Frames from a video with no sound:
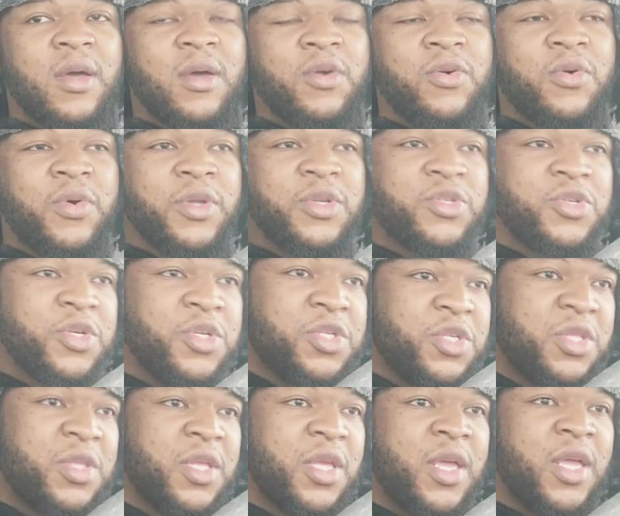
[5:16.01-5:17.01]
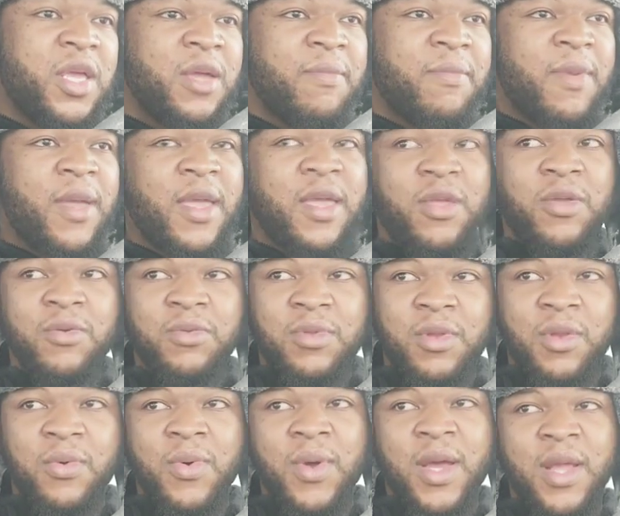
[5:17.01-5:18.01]
a Quinn Trisha thing, a Mayhew
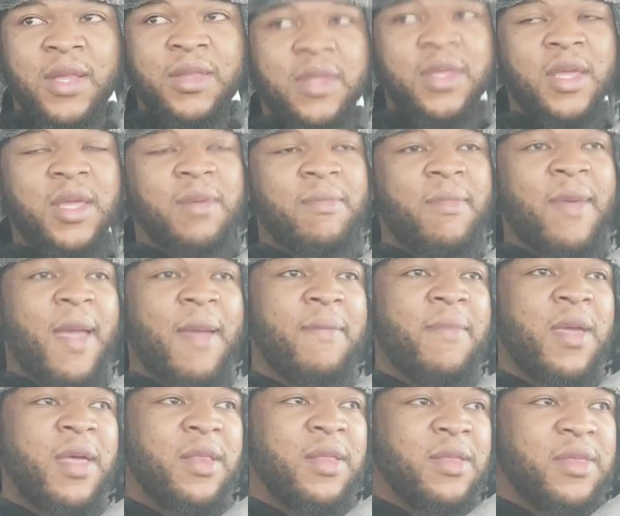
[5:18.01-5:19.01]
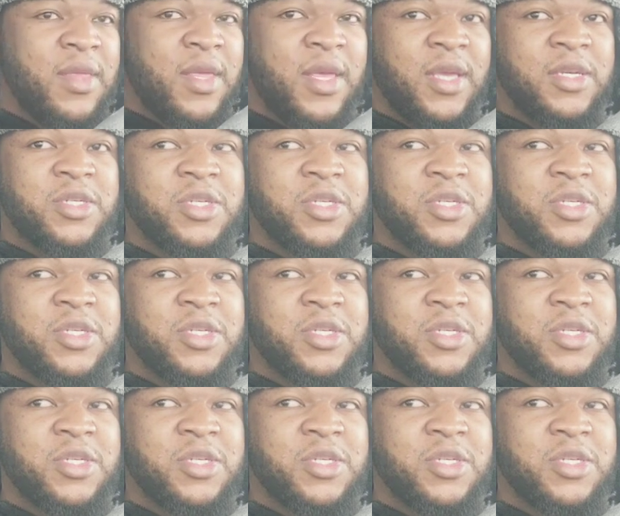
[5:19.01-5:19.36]
Gluon thing, a Matt Millen thing.